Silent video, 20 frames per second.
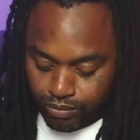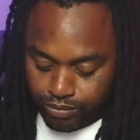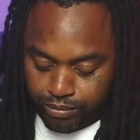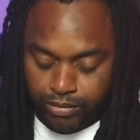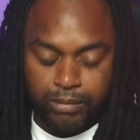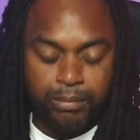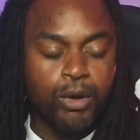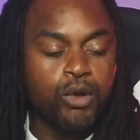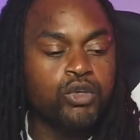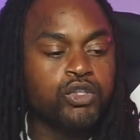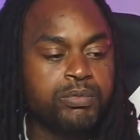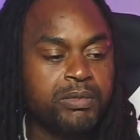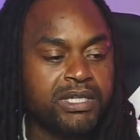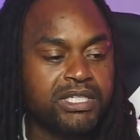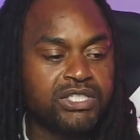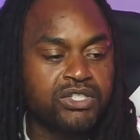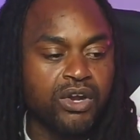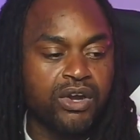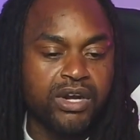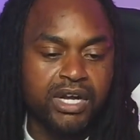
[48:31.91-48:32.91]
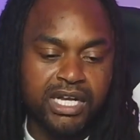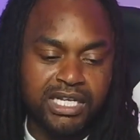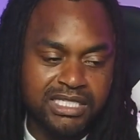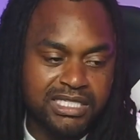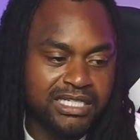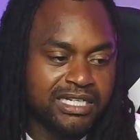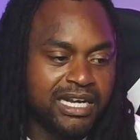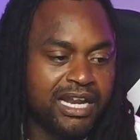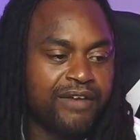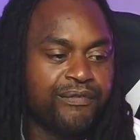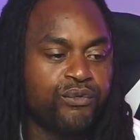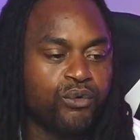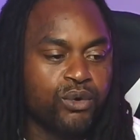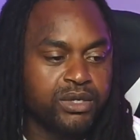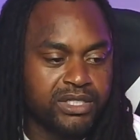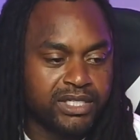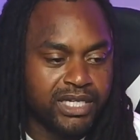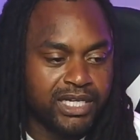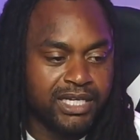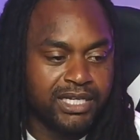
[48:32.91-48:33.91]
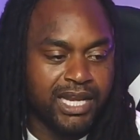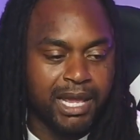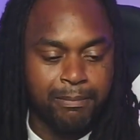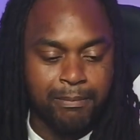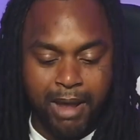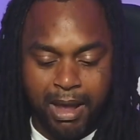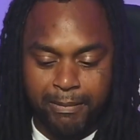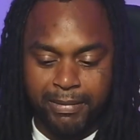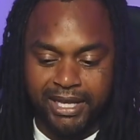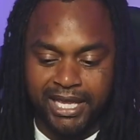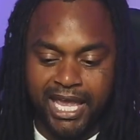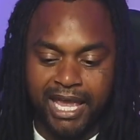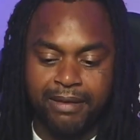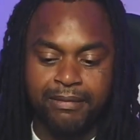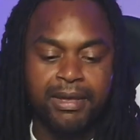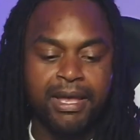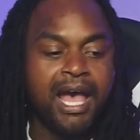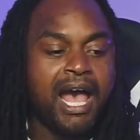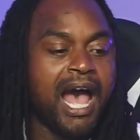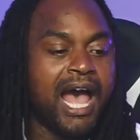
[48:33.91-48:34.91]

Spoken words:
When most men started hustling at 14, their mama came,